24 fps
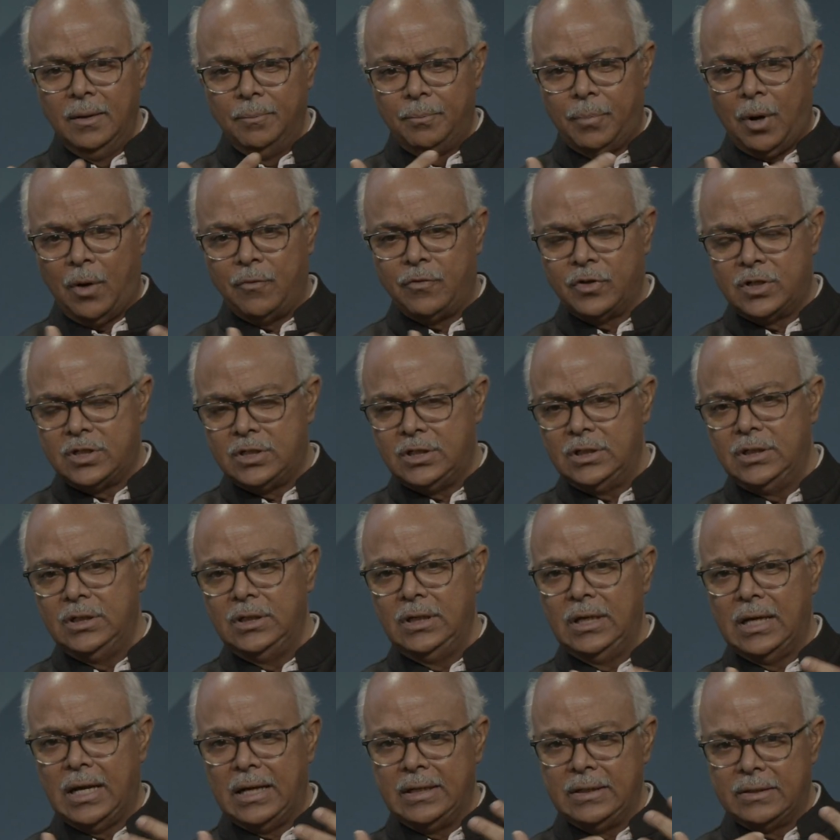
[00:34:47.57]

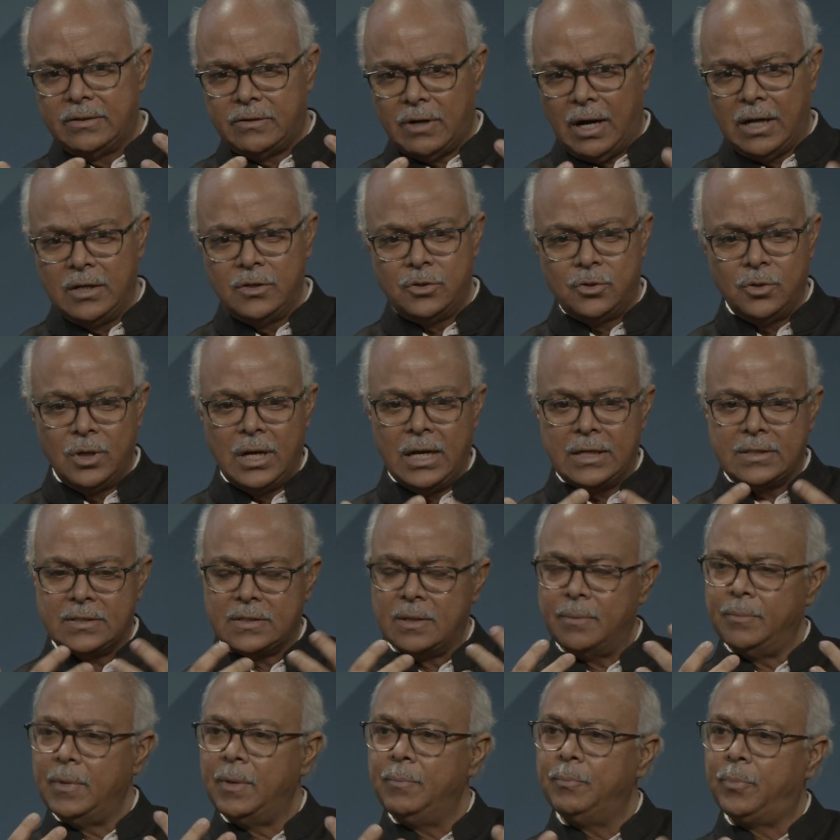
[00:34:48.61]
poverty and trying to get
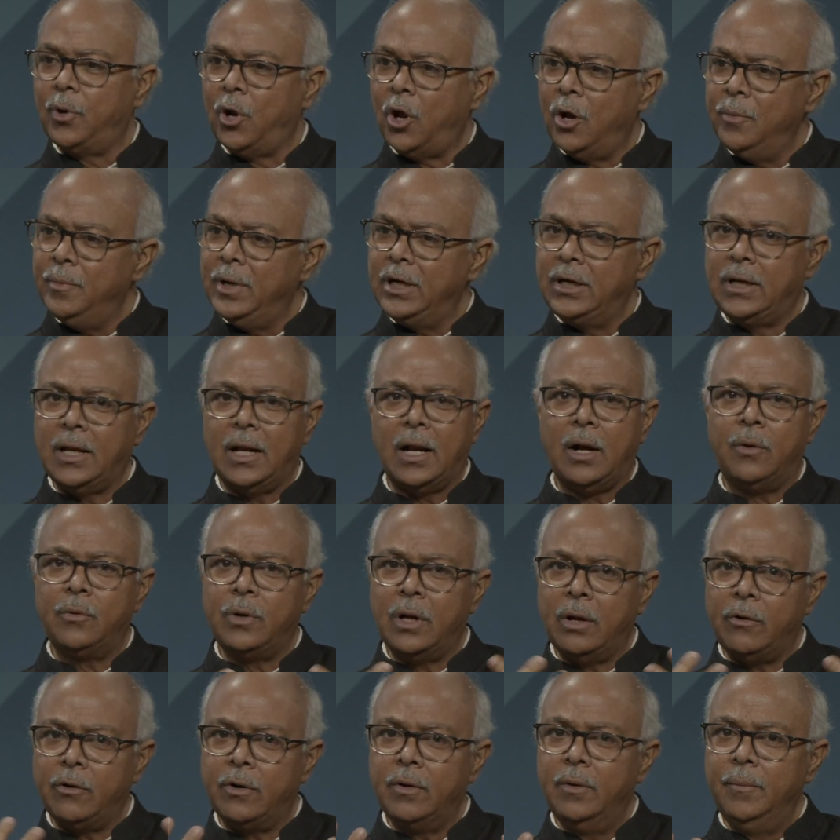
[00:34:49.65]
some employment around
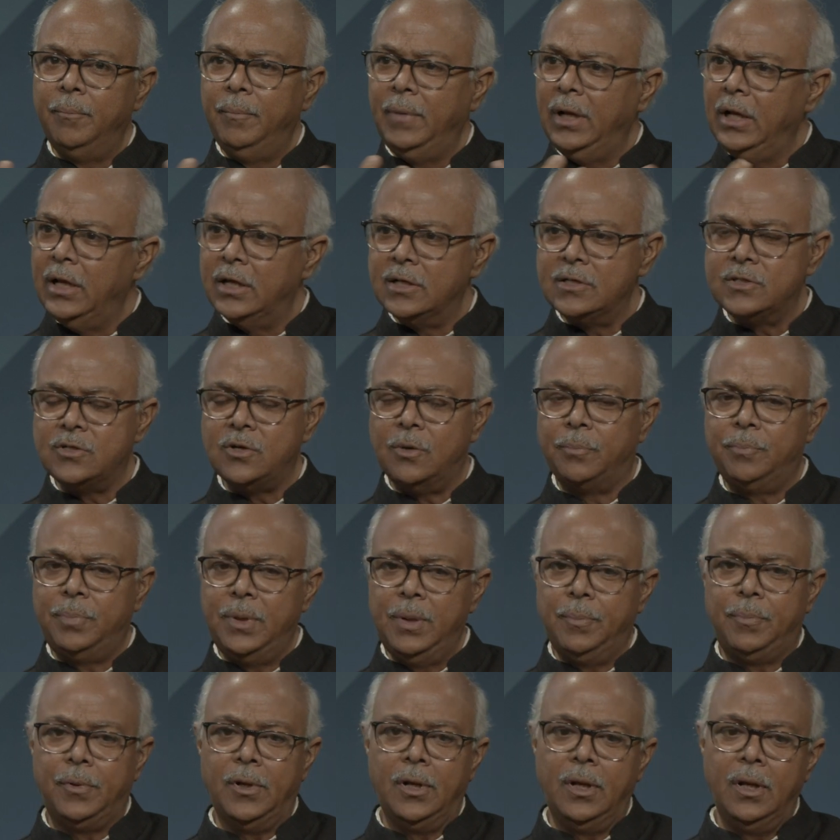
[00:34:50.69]
our millions of
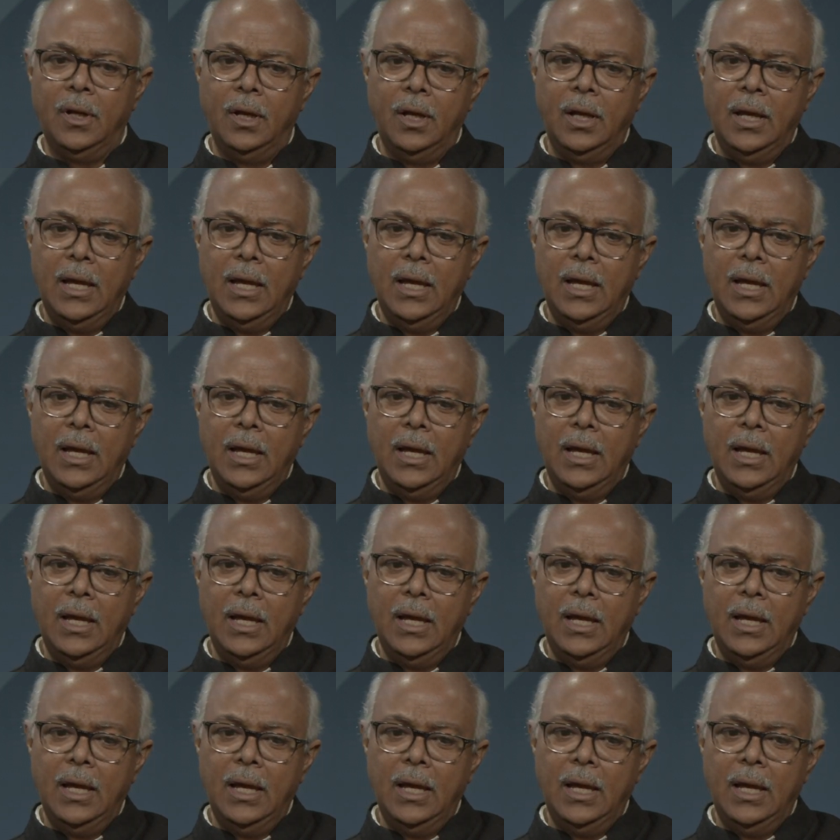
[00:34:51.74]
people,